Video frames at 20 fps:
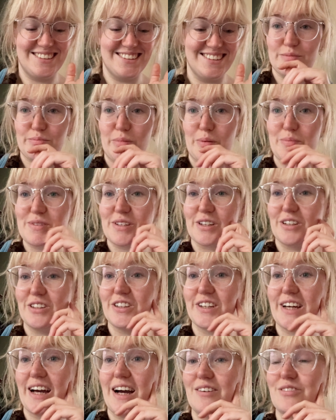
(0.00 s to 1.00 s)
Mum's going to
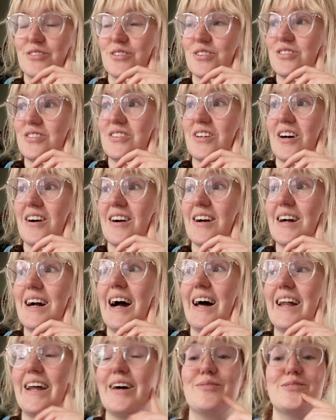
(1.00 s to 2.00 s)
look after Star
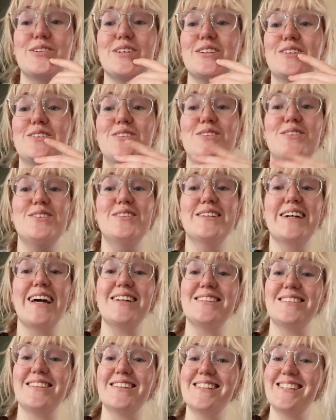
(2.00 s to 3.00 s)
and I'm going to go get
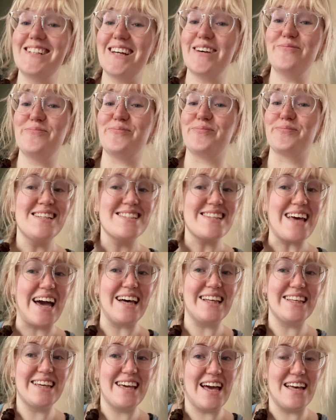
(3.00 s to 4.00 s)
to the gym. So
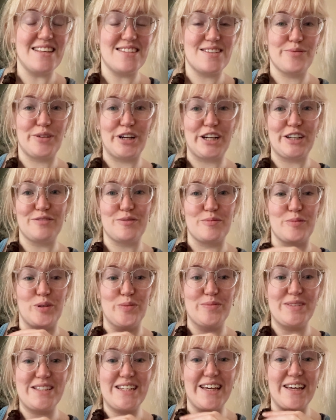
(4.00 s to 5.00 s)
Ali isn't working from home
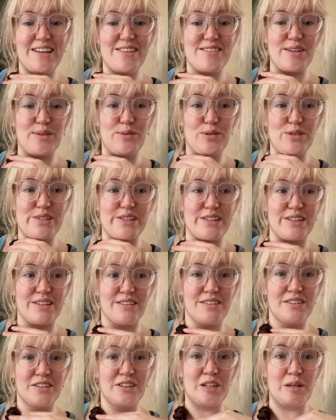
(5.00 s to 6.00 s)
today, so I wasn't
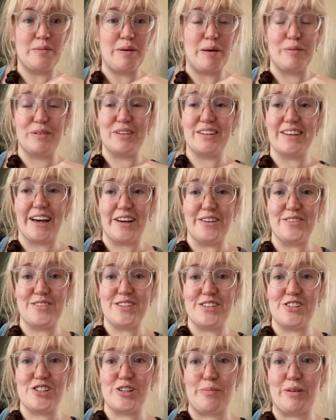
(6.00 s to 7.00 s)
going to be able to get out to the
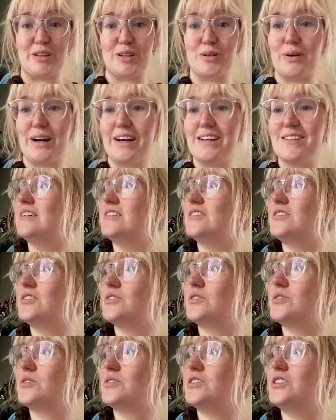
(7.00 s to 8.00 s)
gym otherwise.
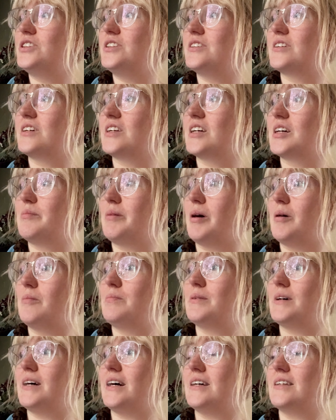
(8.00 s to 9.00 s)
So she's going to come up
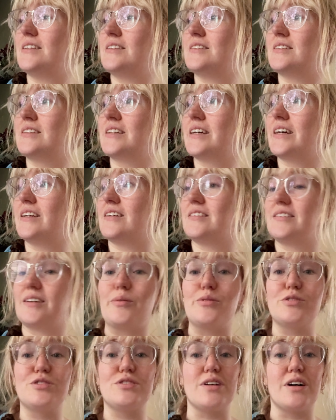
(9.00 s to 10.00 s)
and kind of sit
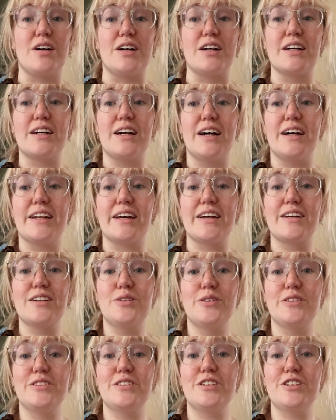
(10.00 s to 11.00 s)
with Star and I can go
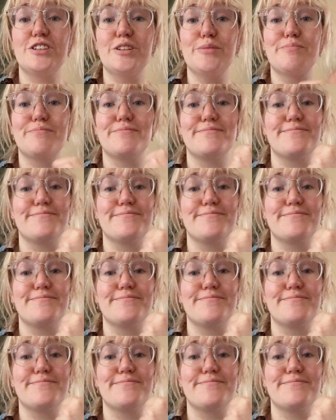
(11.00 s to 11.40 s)
out to the gym.